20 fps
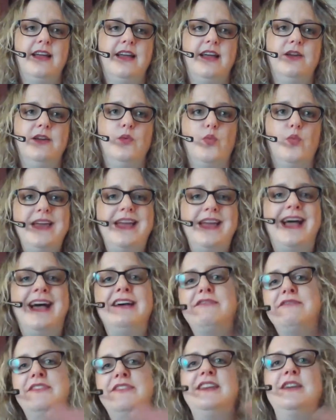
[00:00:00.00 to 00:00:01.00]
We
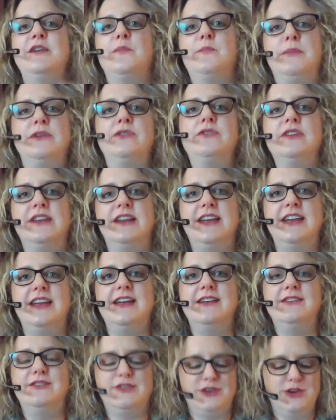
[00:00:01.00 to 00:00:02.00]
have the
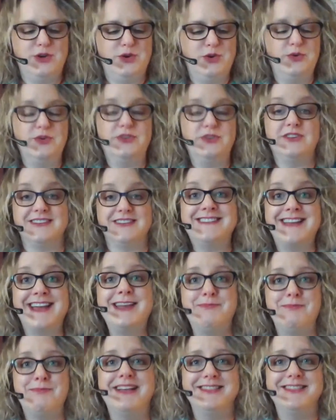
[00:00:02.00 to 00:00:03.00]
ability to
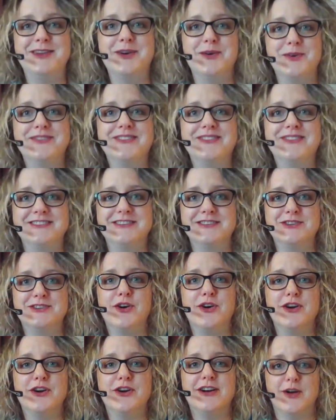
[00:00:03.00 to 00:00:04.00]
segment those and to
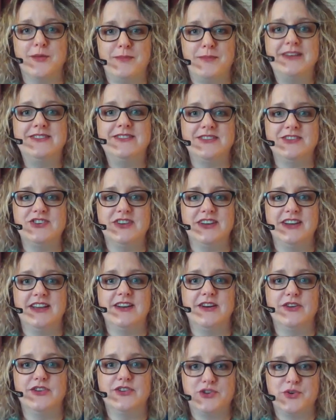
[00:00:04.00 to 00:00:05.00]
target our messaging and
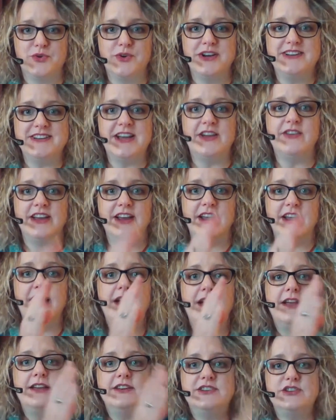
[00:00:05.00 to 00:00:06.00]
our storytelling
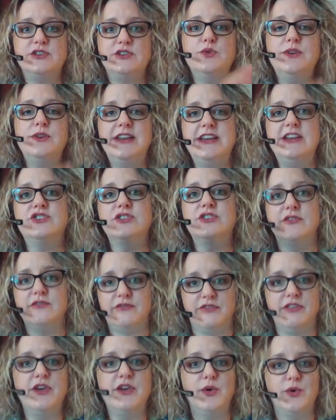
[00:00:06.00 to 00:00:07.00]
to each
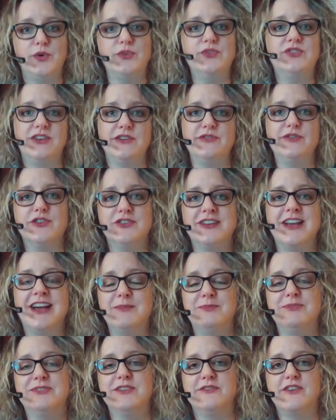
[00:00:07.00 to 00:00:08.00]
of those different
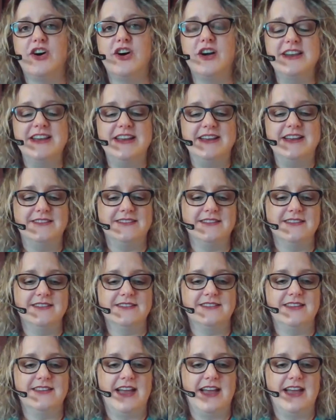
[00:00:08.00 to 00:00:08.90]
types of audiences.